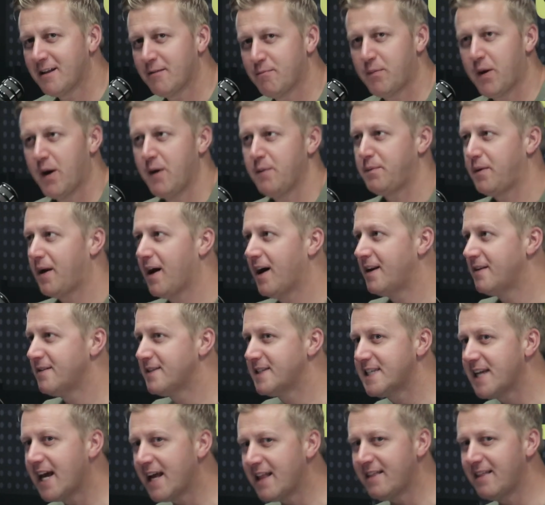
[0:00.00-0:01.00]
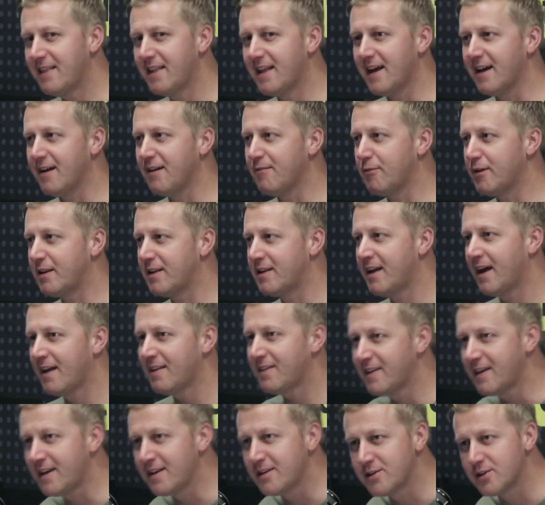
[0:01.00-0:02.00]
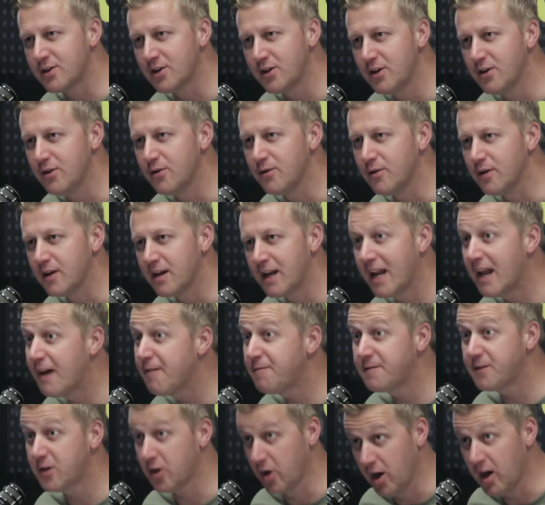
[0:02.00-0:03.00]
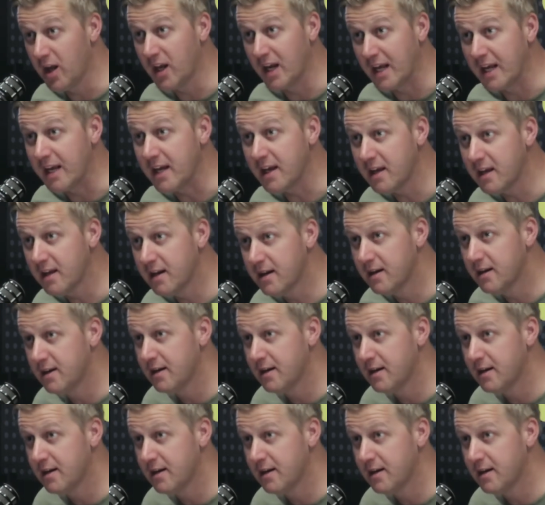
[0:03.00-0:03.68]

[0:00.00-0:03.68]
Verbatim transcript: and the Pope kind of sat there with nothing to do and left early